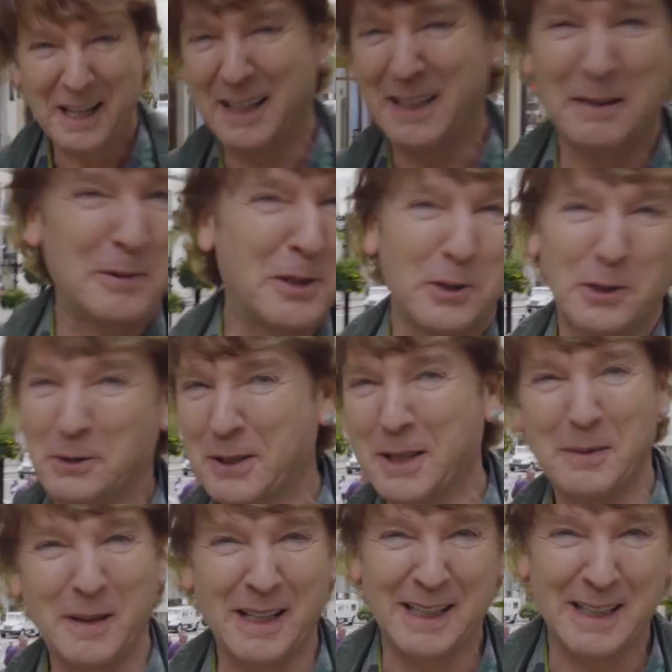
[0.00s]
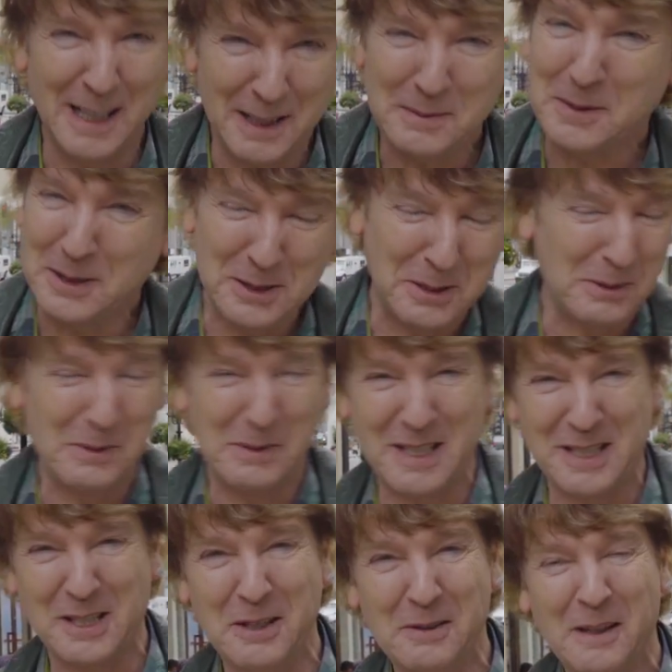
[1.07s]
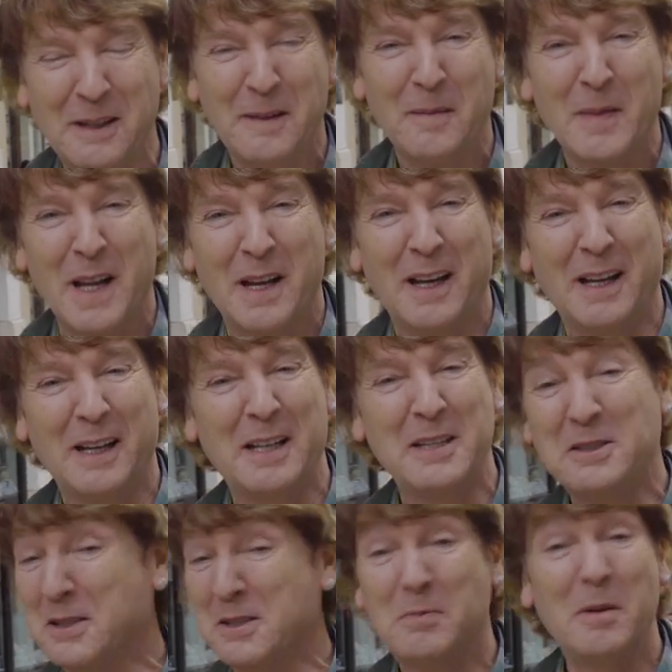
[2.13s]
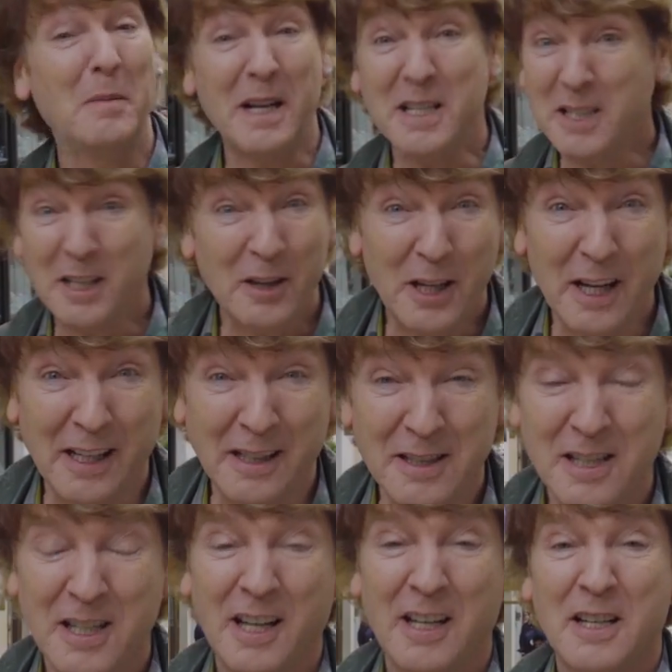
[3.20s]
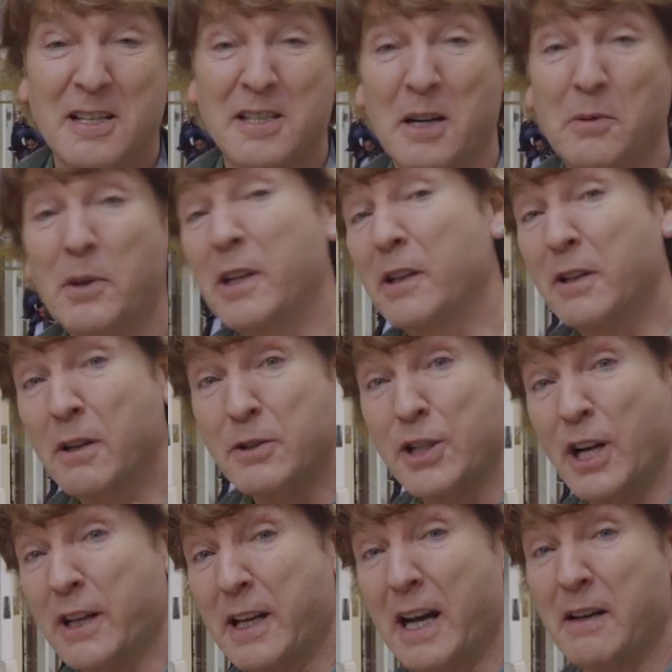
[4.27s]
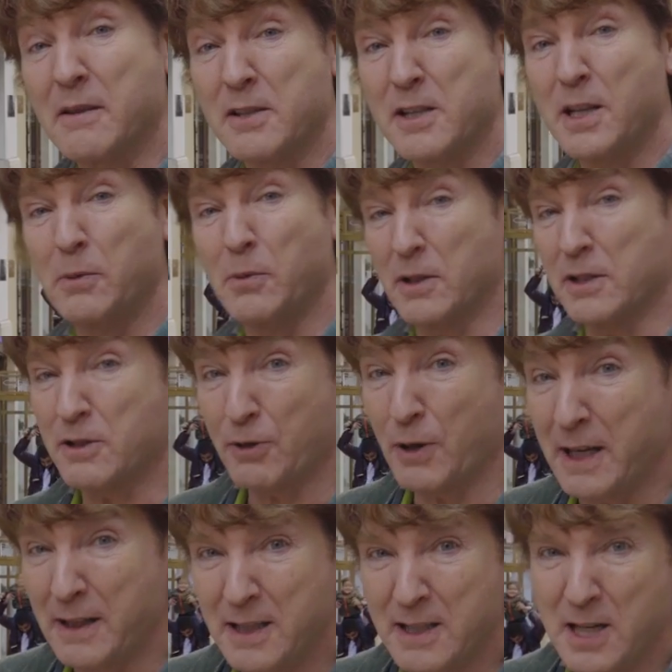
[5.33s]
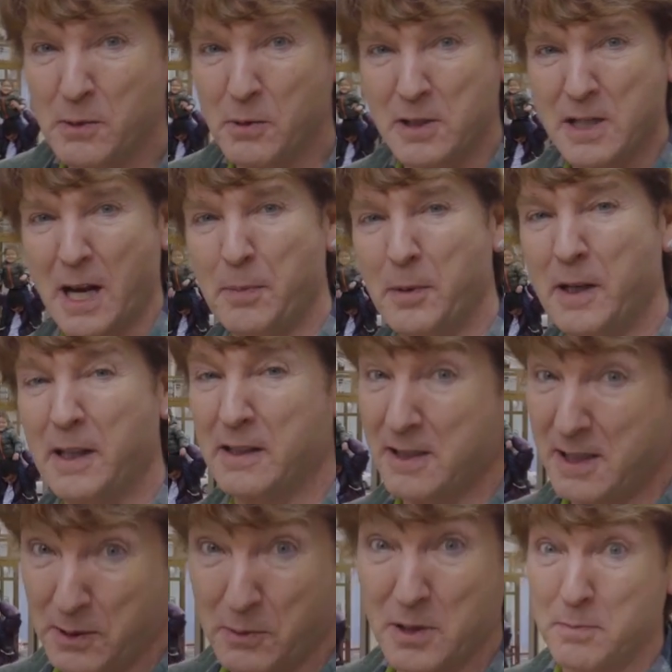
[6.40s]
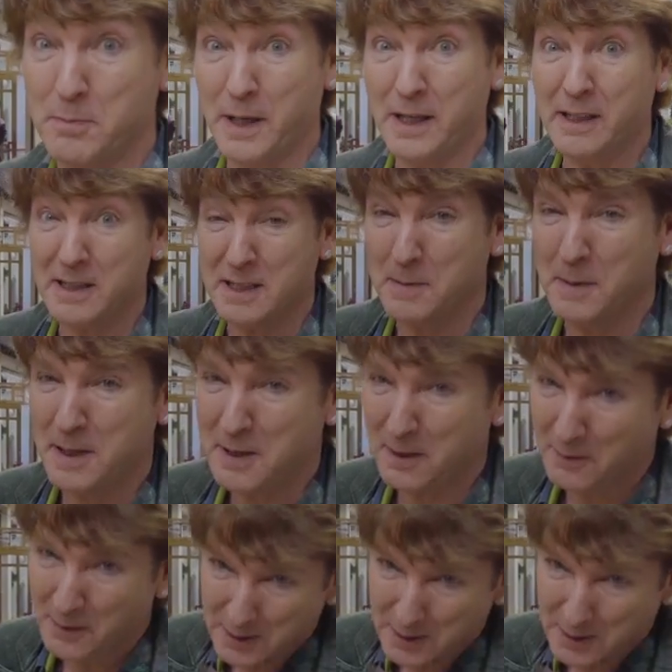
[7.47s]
and I'm sure you'll keep that in, Adam, because you always of do. Course. And he's got some amazing things. So we're going to go check out, see what's trendy, see what's happening, and see what's big and expensive.